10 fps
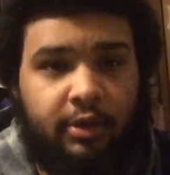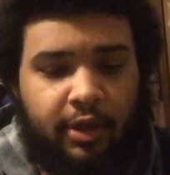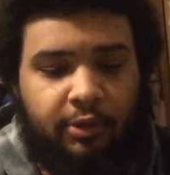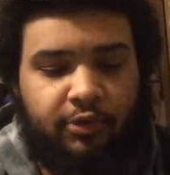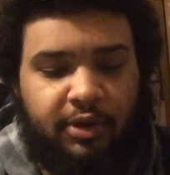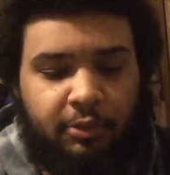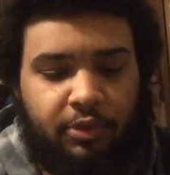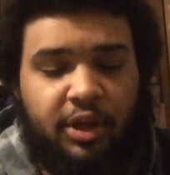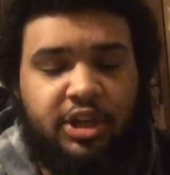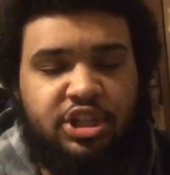They were teaming
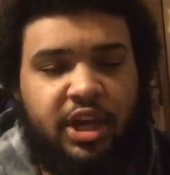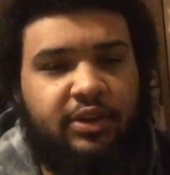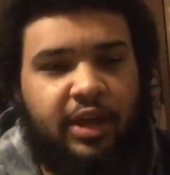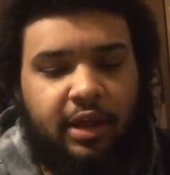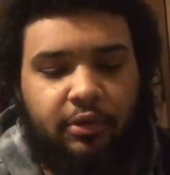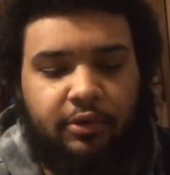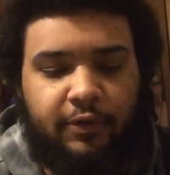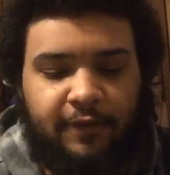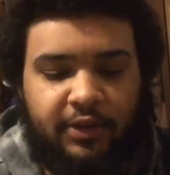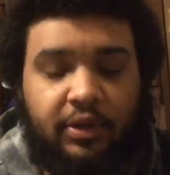with Shane Taylor
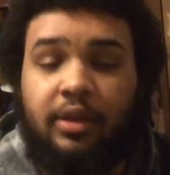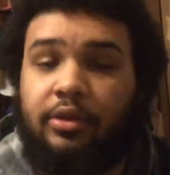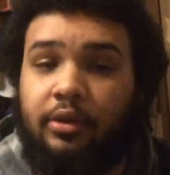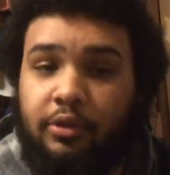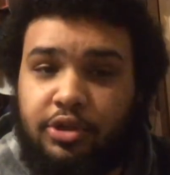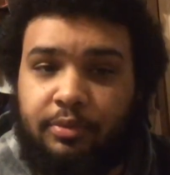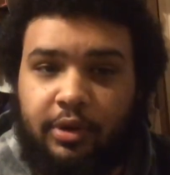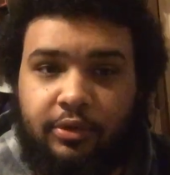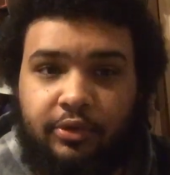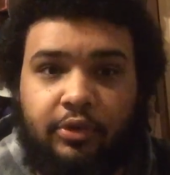to face the Lucha
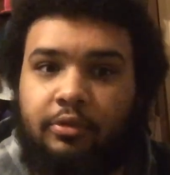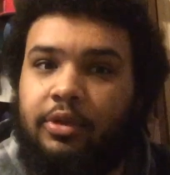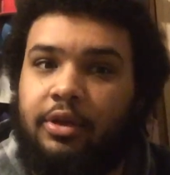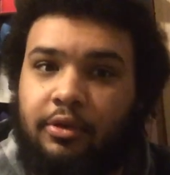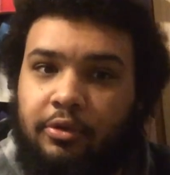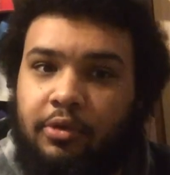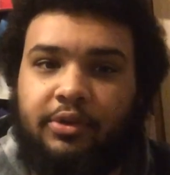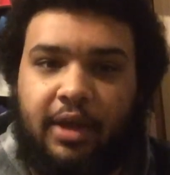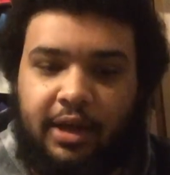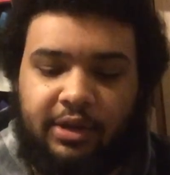Brothers, who are the new
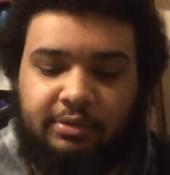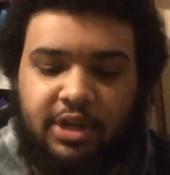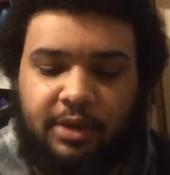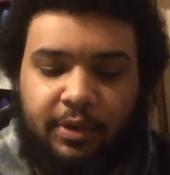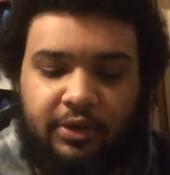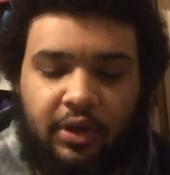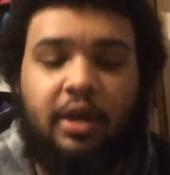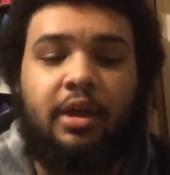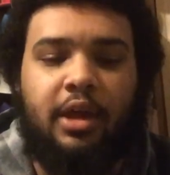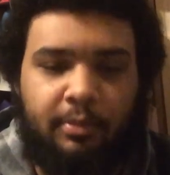tag team champions,
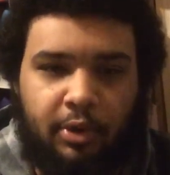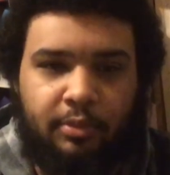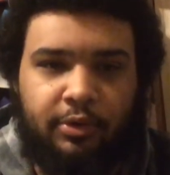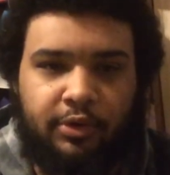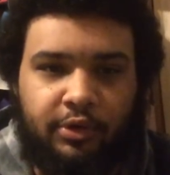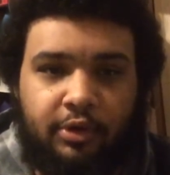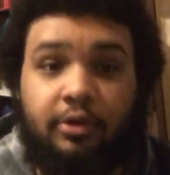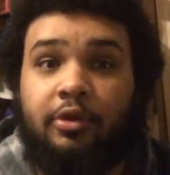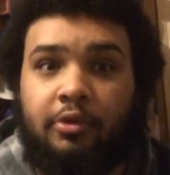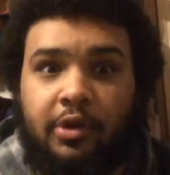and Mark
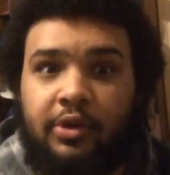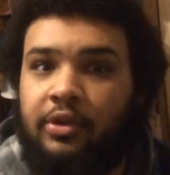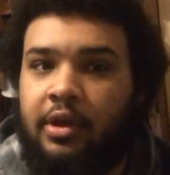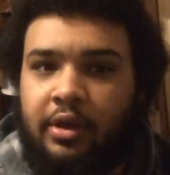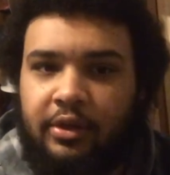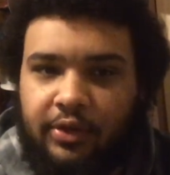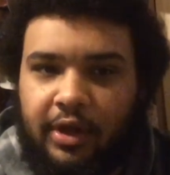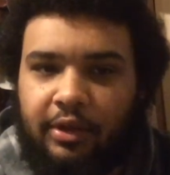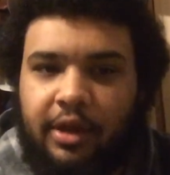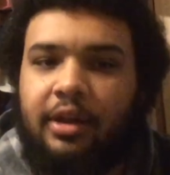Briscoe, who is
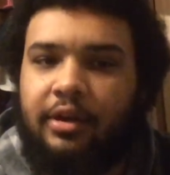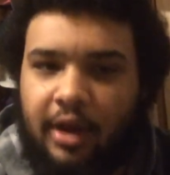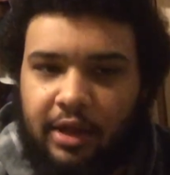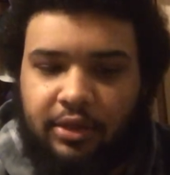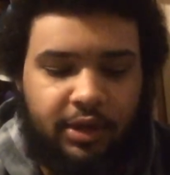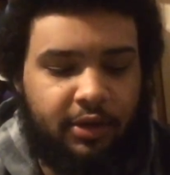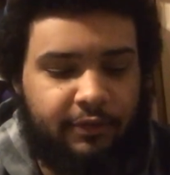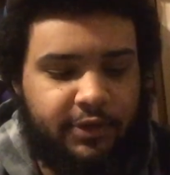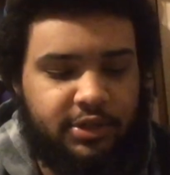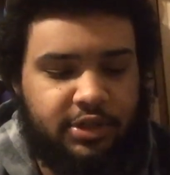sadly not the
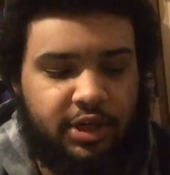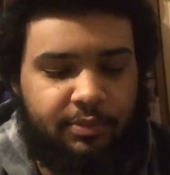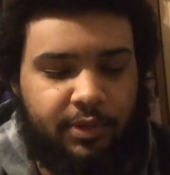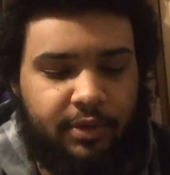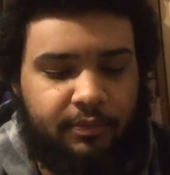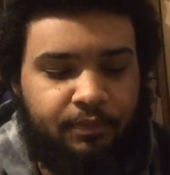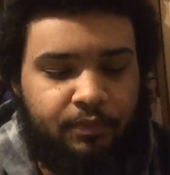television champion.